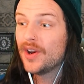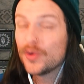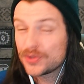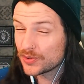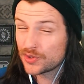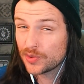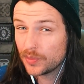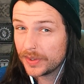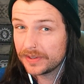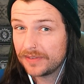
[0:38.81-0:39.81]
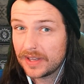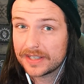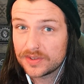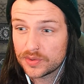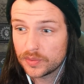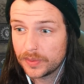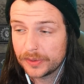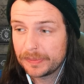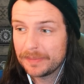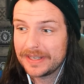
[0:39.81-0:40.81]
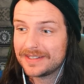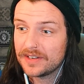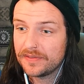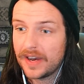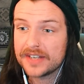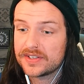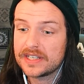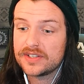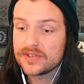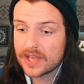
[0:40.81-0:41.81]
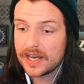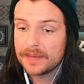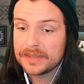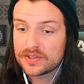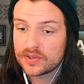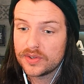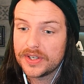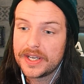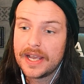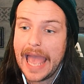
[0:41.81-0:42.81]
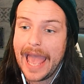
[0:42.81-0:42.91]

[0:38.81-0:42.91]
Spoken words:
Also Dual Wield if you like to dual wield. But myself, I just like to use the Arming Sword